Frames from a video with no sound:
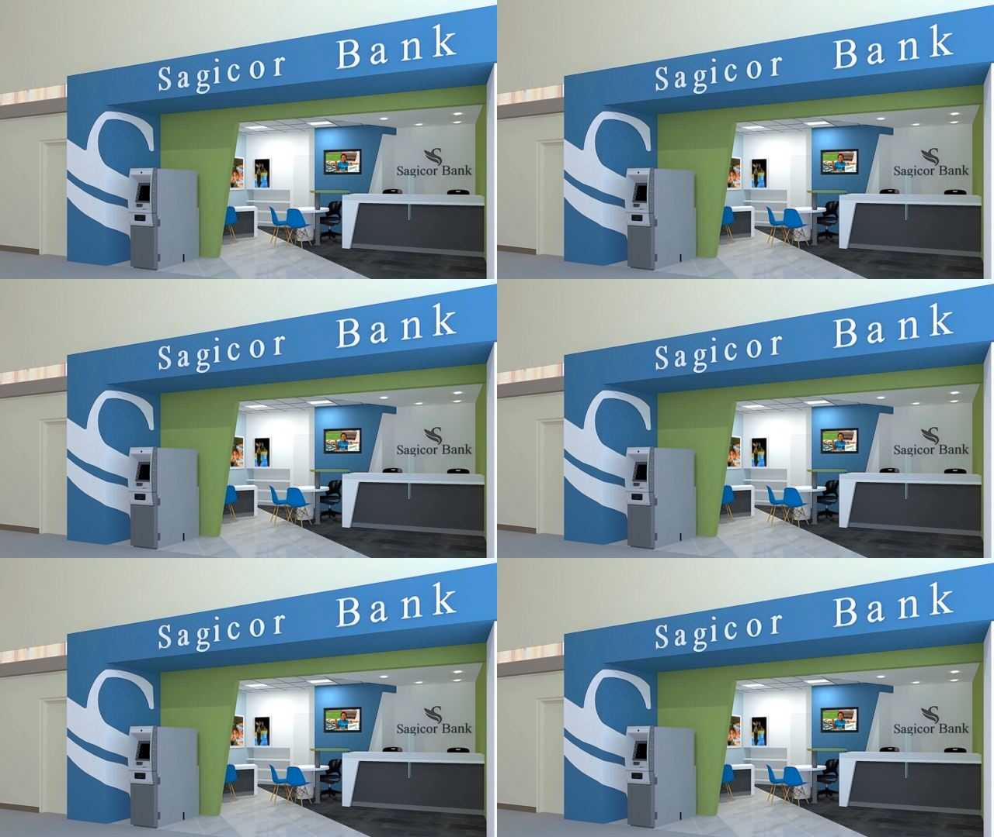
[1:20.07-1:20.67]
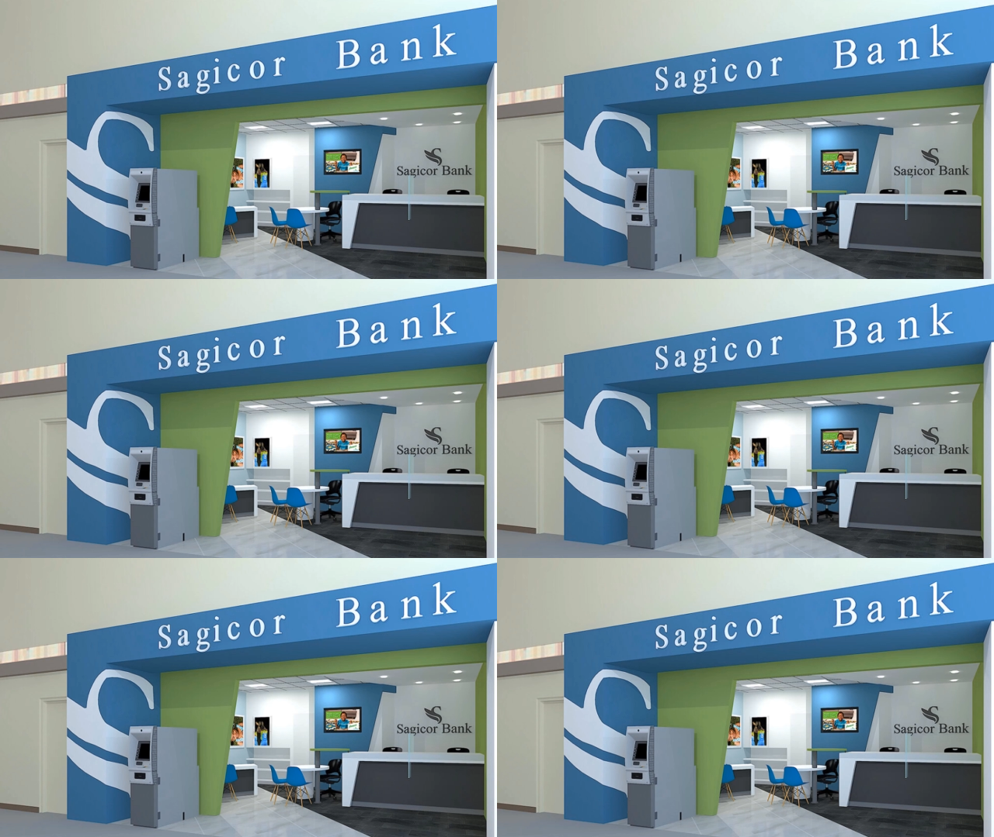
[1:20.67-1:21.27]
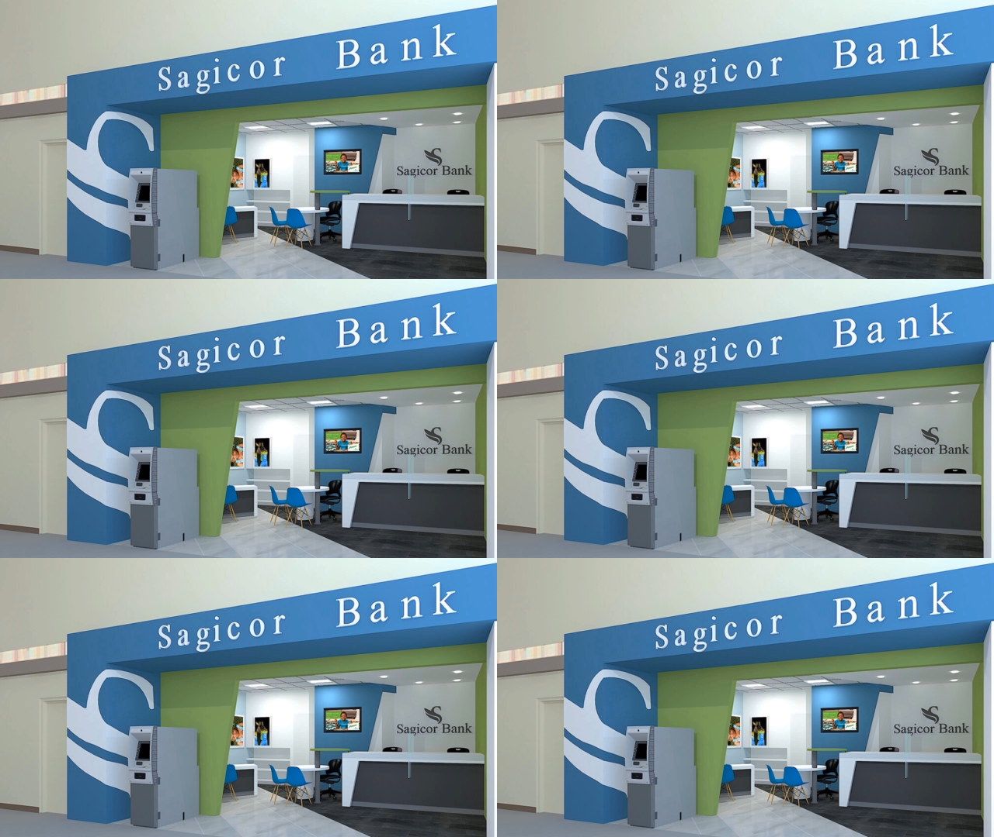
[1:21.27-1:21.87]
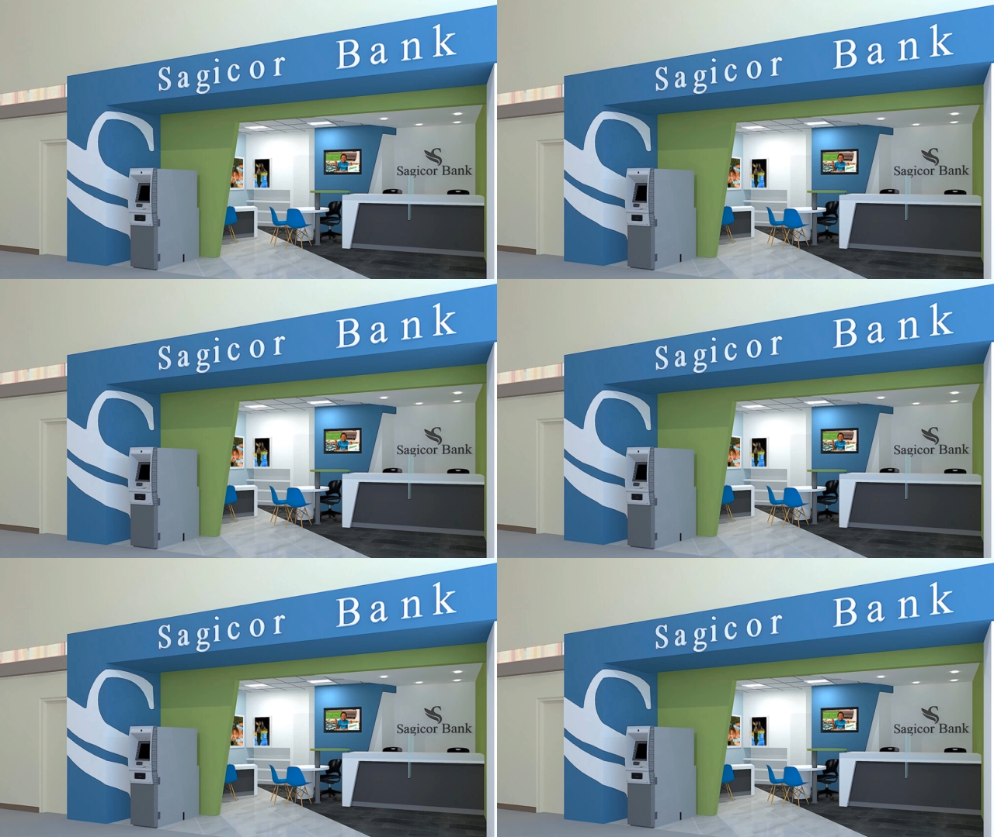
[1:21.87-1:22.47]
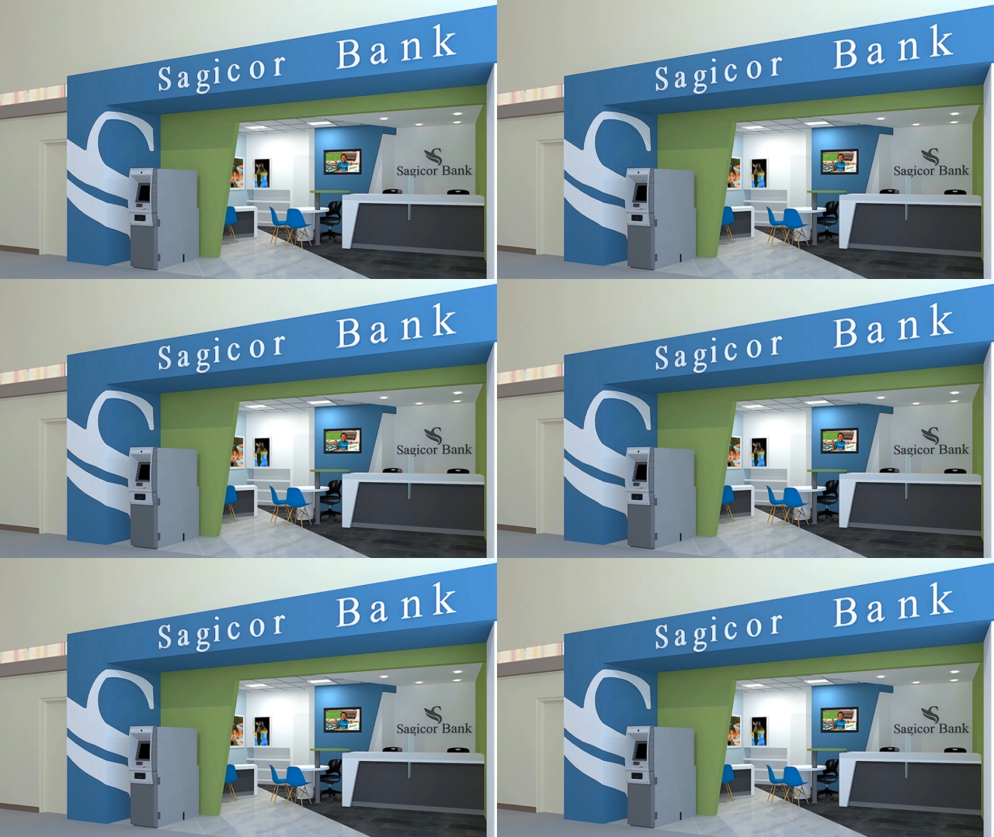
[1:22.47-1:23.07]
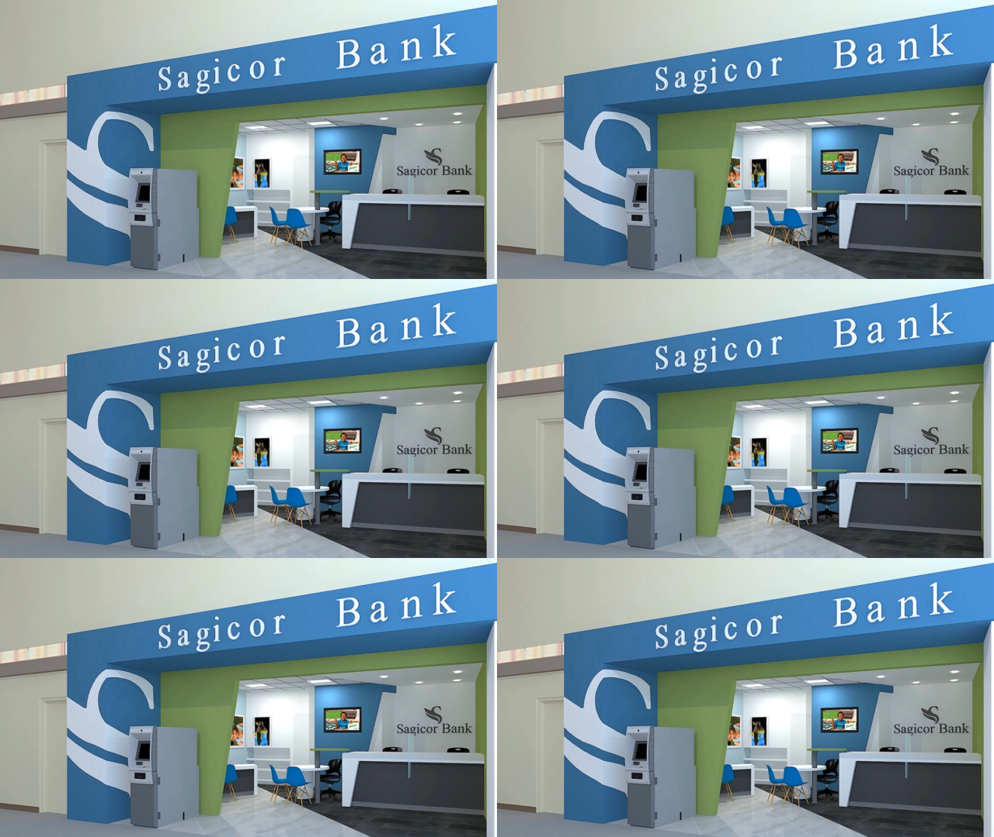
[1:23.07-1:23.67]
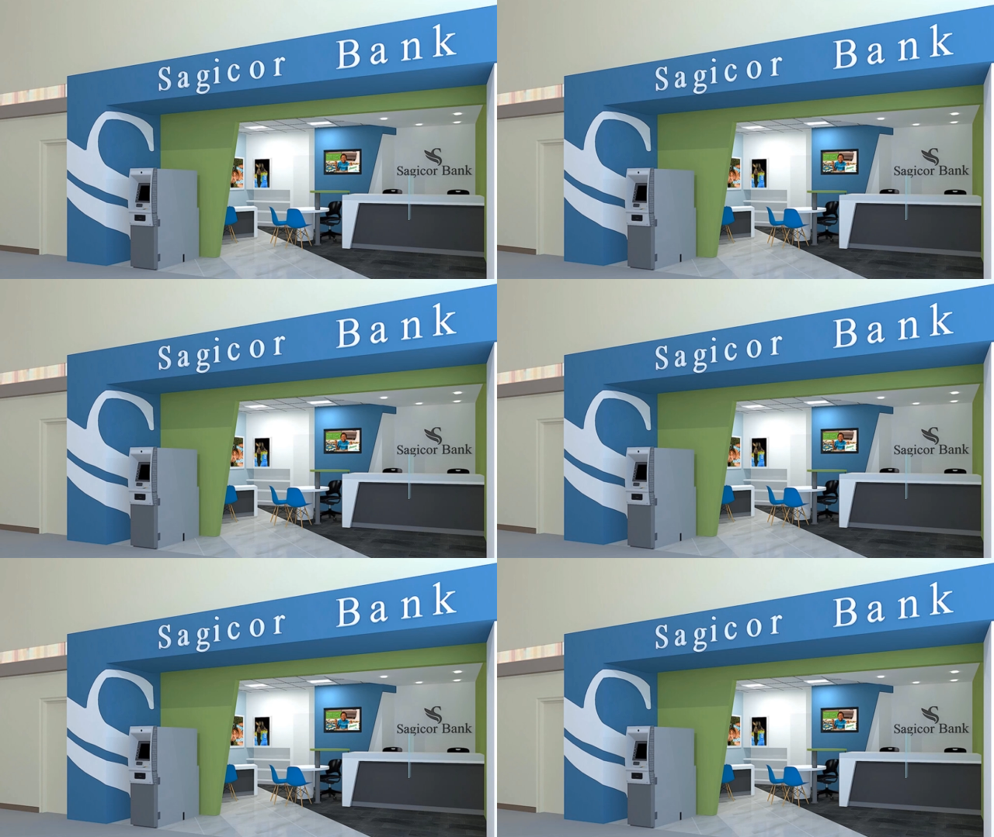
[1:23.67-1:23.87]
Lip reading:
Nobody's mouth can be seen.